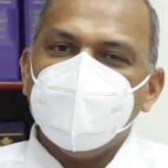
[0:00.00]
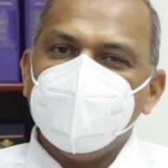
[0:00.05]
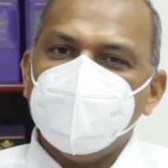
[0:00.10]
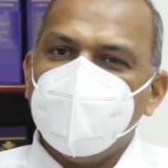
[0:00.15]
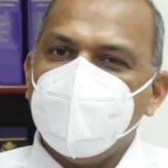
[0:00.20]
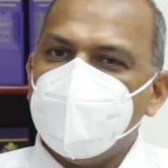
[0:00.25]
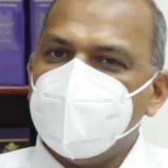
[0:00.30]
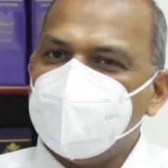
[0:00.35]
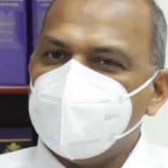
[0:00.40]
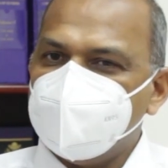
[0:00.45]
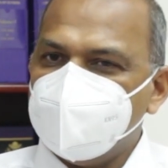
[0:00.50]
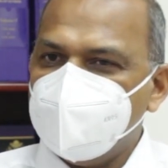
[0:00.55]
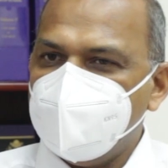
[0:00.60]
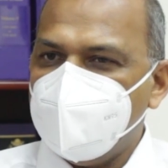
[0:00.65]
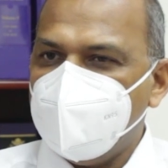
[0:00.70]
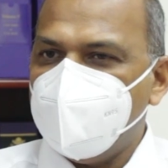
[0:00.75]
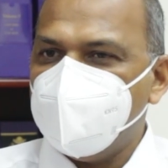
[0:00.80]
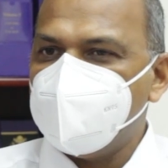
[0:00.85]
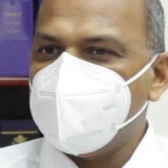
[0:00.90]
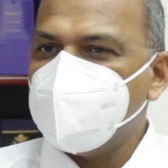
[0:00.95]
that
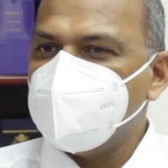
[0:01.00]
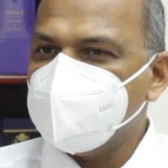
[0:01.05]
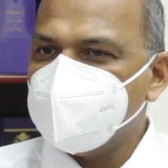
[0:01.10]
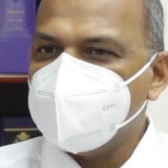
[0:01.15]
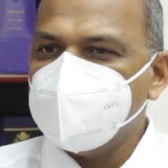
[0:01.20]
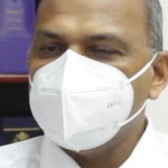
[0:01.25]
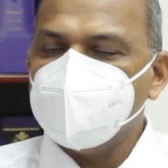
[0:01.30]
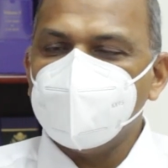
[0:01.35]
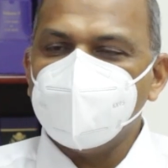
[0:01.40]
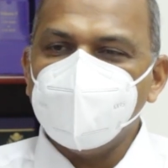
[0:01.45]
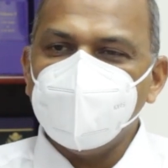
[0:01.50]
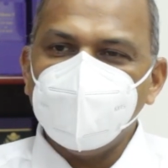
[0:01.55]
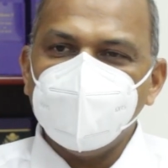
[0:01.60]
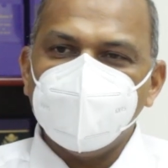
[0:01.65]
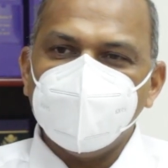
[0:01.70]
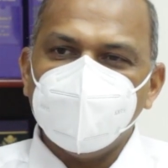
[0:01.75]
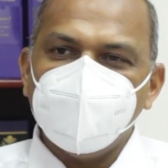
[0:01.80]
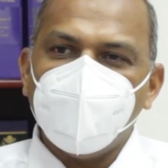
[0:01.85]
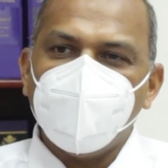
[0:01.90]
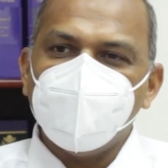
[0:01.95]
persons who
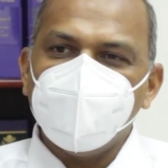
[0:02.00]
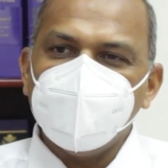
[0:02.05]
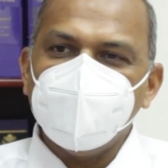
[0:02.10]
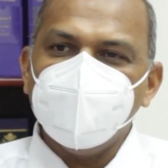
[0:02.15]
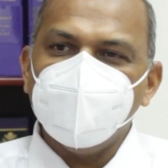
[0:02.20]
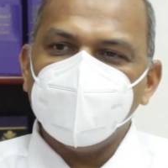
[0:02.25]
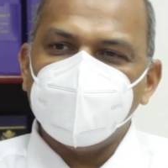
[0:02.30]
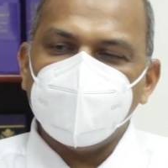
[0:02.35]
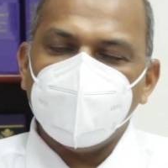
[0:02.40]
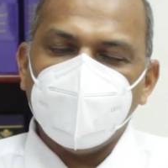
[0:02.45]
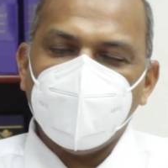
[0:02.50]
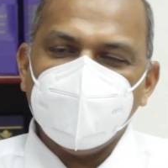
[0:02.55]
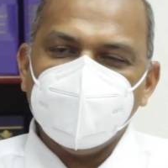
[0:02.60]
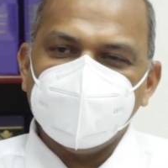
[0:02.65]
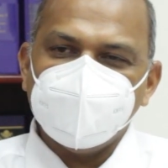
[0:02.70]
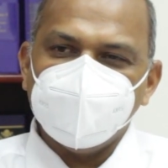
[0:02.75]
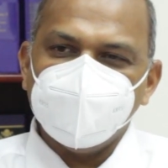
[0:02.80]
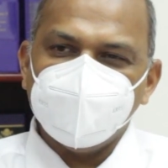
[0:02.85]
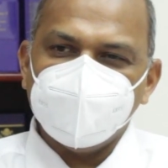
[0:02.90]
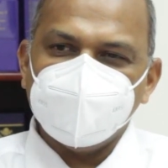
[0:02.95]
normally
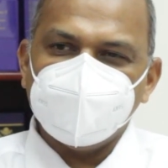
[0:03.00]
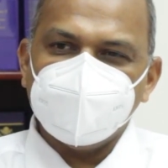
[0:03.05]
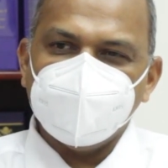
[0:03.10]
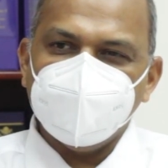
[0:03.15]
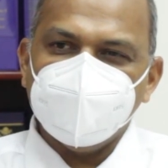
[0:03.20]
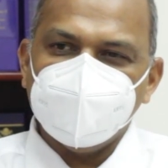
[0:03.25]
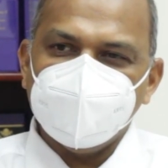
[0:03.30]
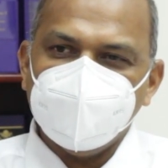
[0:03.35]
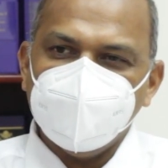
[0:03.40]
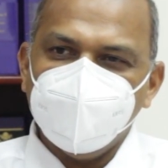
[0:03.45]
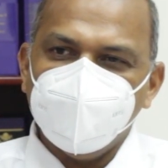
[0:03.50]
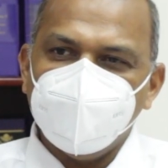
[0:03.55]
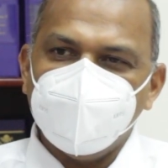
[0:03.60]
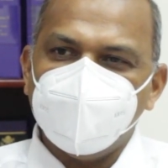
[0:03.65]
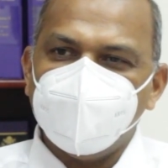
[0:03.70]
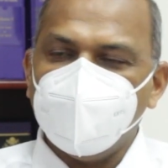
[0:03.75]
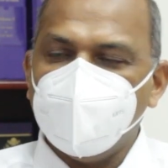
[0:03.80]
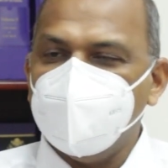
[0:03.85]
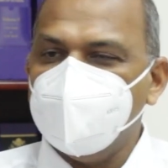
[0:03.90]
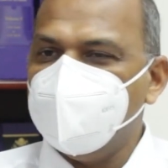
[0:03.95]
utilize the facility would
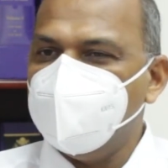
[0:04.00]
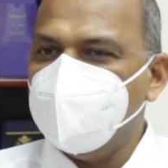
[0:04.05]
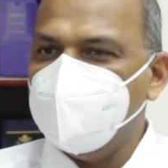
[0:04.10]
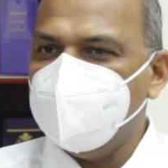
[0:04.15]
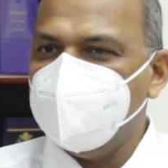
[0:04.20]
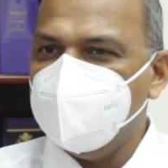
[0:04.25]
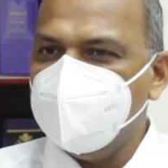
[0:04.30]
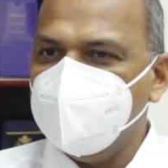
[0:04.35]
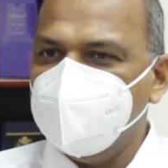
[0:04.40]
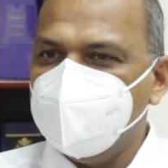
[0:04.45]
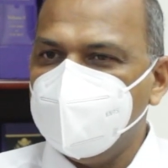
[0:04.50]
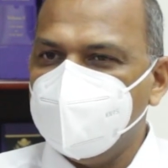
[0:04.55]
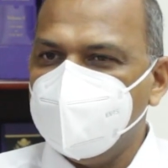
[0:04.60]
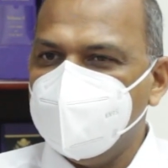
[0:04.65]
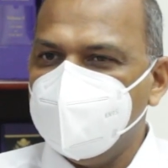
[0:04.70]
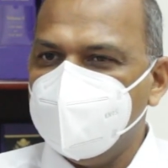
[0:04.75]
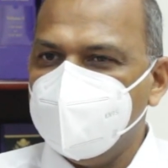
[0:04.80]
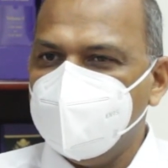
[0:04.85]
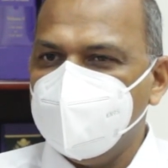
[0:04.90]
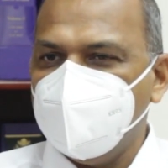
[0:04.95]
find when
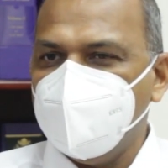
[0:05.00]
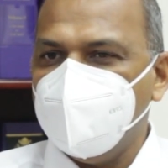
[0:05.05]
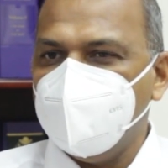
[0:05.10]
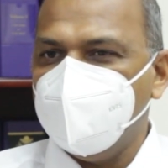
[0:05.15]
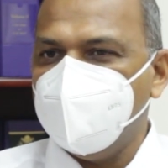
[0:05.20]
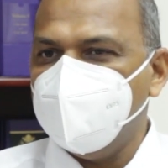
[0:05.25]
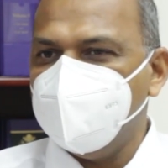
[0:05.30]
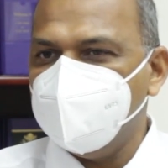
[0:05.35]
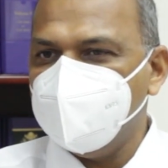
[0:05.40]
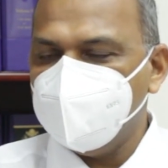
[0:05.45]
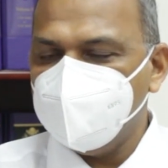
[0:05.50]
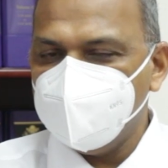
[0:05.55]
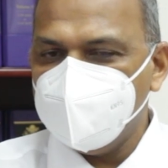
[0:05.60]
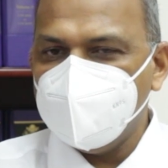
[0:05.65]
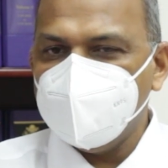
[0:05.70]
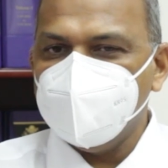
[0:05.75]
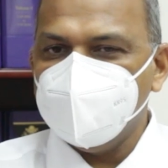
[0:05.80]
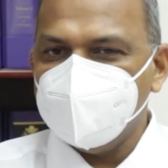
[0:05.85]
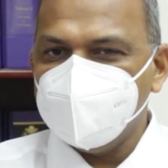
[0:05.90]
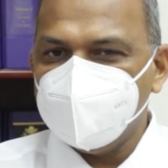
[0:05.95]

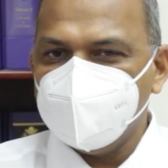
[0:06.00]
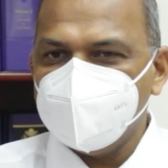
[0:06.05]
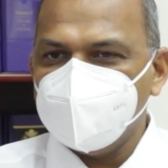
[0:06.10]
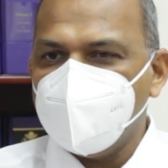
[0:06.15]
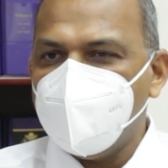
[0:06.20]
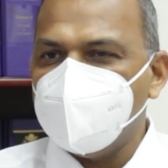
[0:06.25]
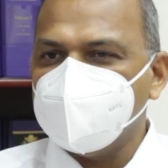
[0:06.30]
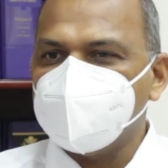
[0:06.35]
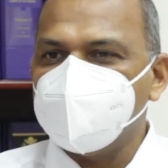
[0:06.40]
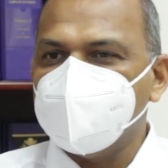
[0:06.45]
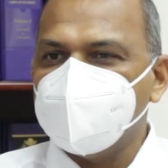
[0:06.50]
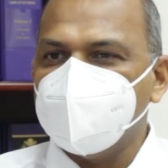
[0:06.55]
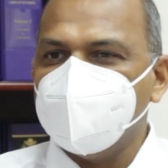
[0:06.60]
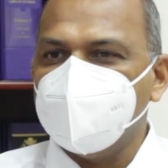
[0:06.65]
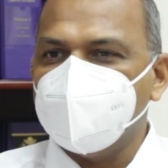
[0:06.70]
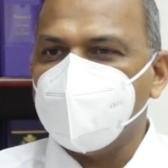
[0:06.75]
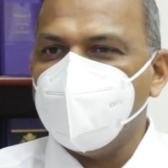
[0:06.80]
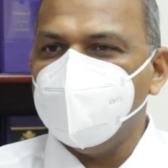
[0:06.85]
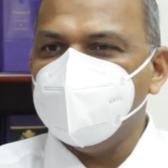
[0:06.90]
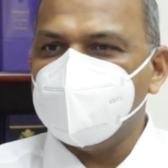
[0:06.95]
the
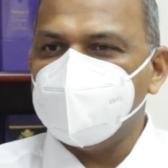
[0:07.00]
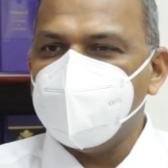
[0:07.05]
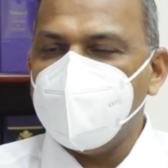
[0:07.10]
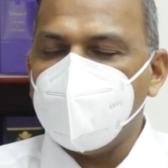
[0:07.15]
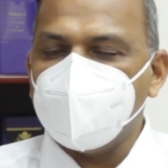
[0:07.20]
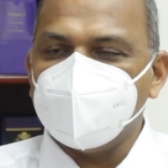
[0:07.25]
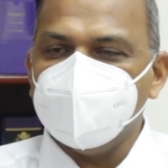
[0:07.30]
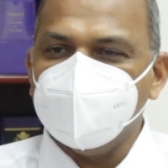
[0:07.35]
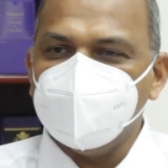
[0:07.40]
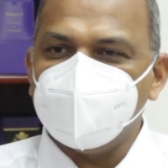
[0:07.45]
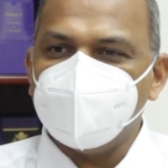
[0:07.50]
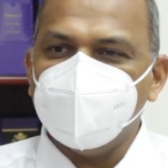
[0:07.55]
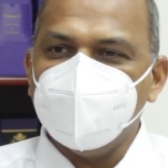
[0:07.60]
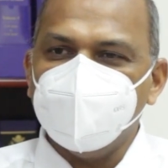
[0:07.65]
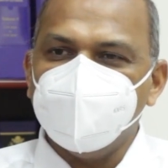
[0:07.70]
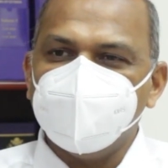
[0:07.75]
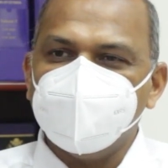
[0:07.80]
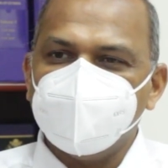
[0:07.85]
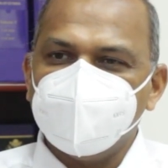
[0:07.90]
hospital comes back on stream.